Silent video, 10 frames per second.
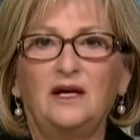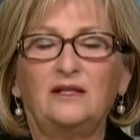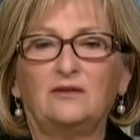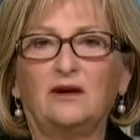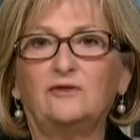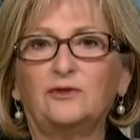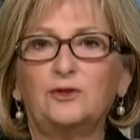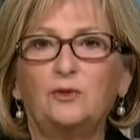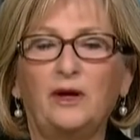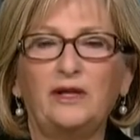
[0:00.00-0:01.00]
there are over
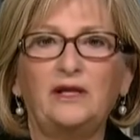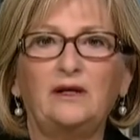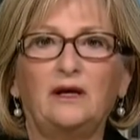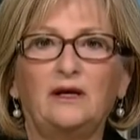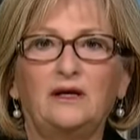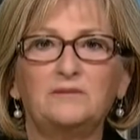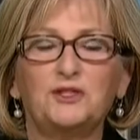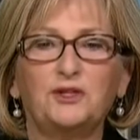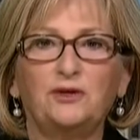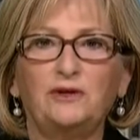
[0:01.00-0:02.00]
20
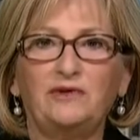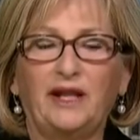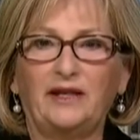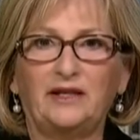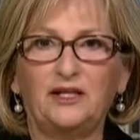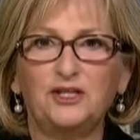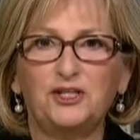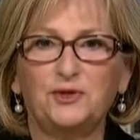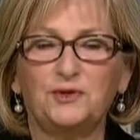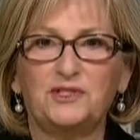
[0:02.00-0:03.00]
security-related
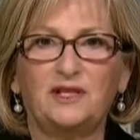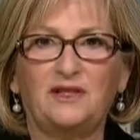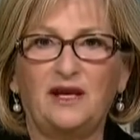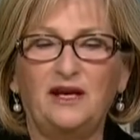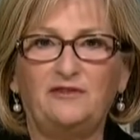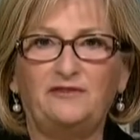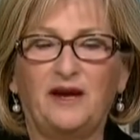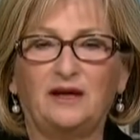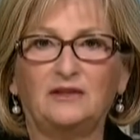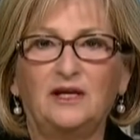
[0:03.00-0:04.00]
issues that they have found.